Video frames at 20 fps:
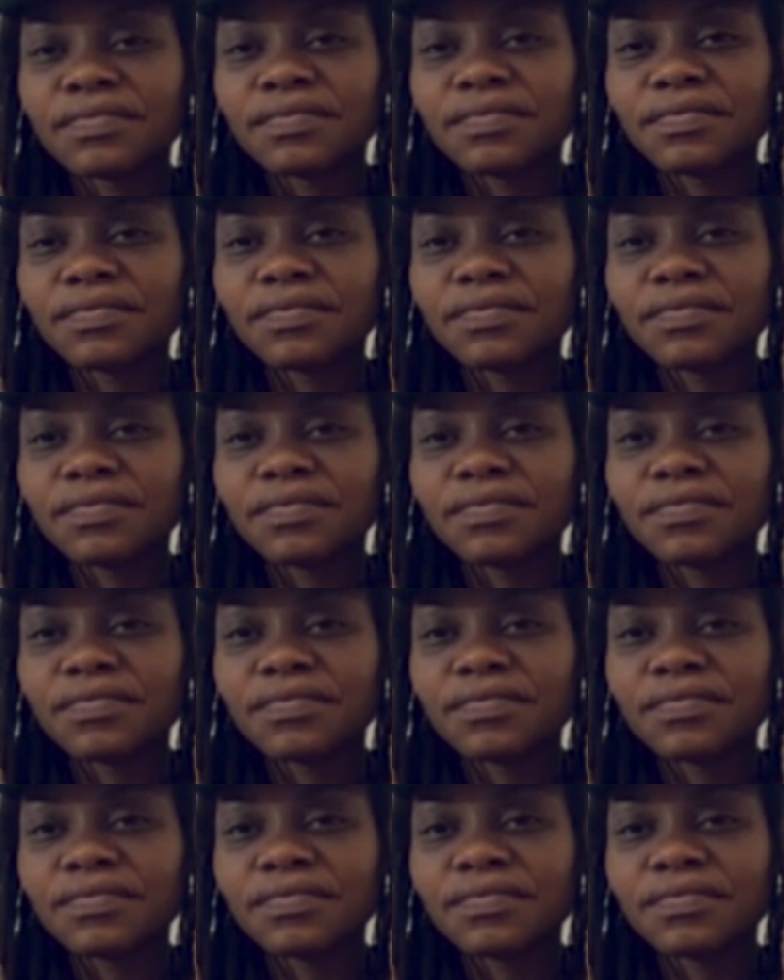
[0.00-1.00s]

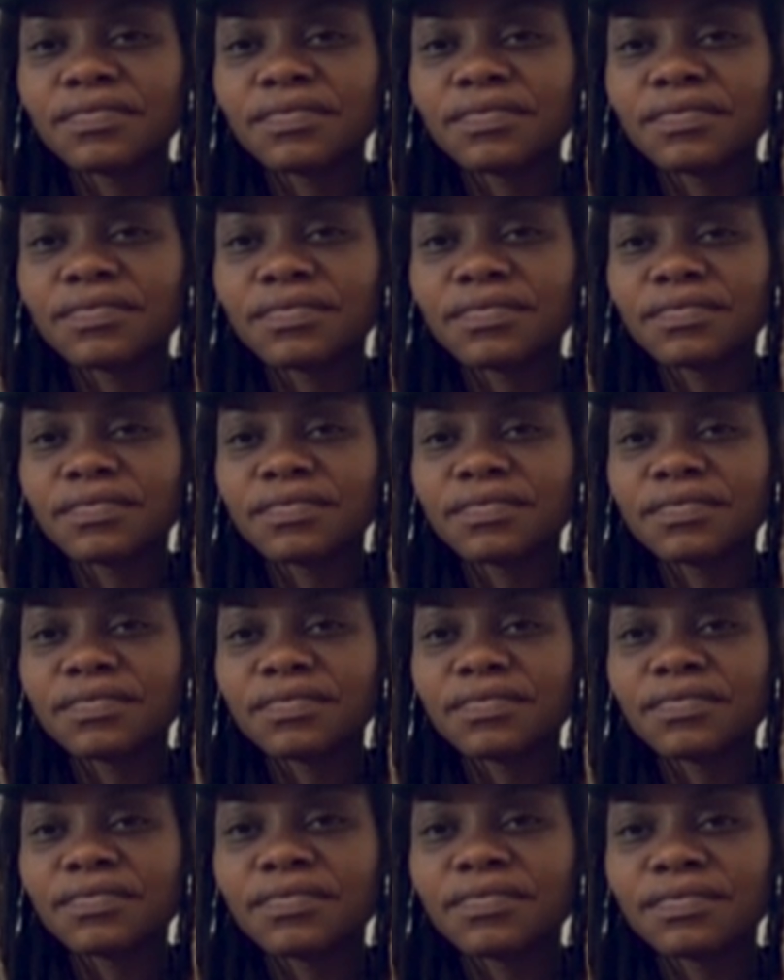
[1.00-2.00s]

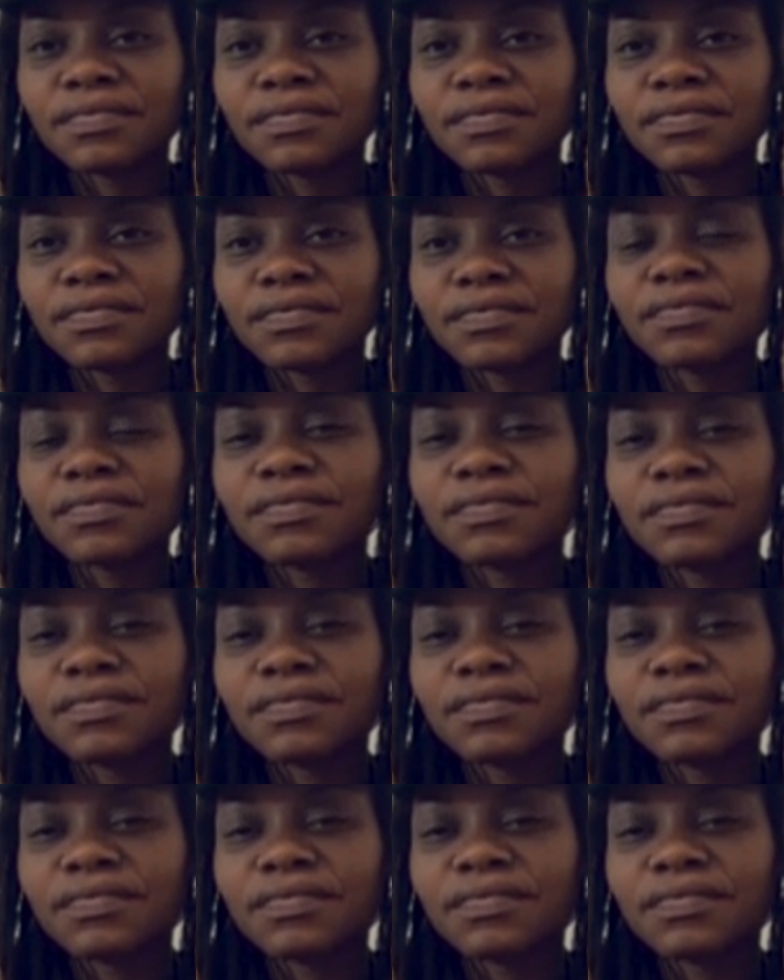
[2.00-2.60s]
The person shown says nothing.